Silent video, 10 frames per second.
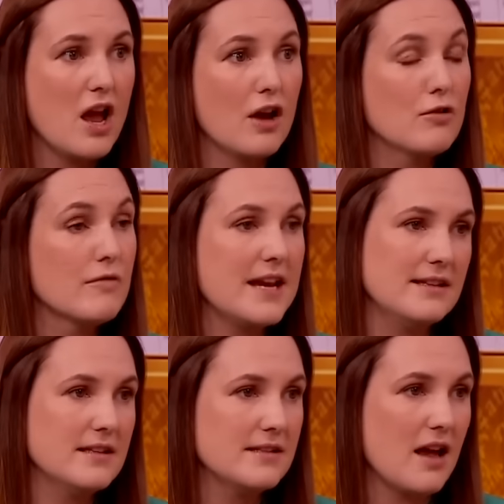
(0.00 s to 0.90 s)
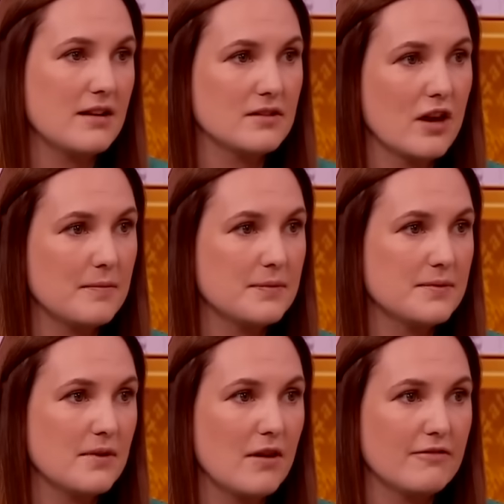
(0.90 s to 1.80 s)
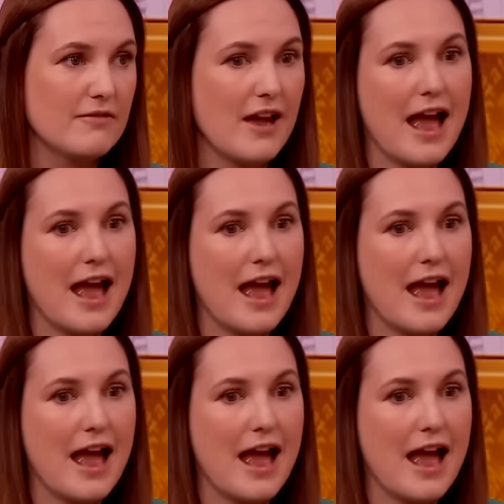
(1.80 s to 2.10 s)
agree to certain types of